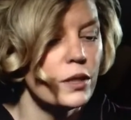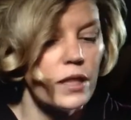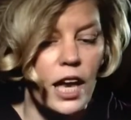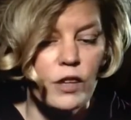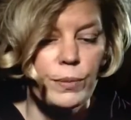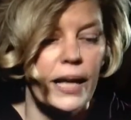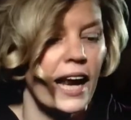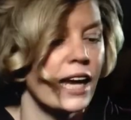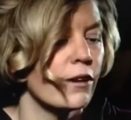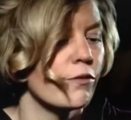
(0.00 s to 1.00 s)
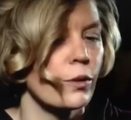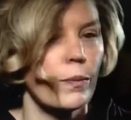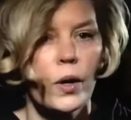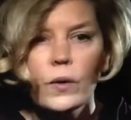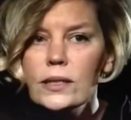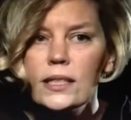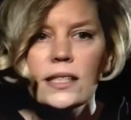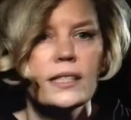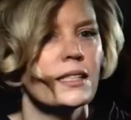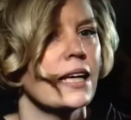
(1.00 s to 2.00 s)
a lot of planning for
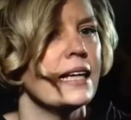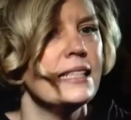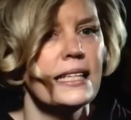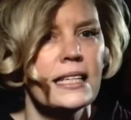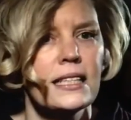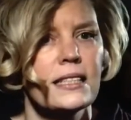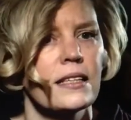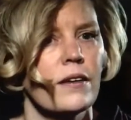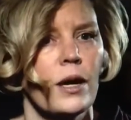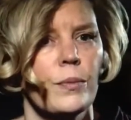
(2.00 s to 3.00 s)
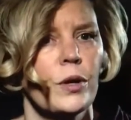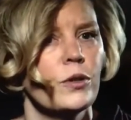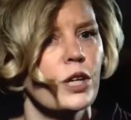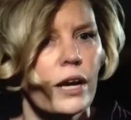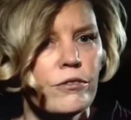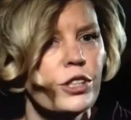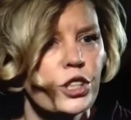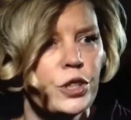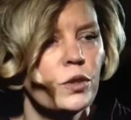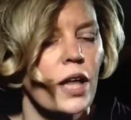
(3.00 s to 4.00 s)
poses and ideas. I approach every
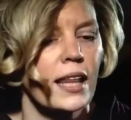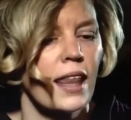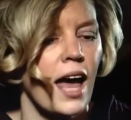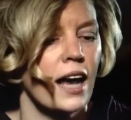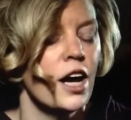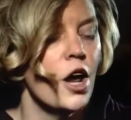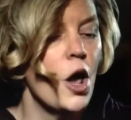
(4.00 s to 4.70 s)
shoot like that.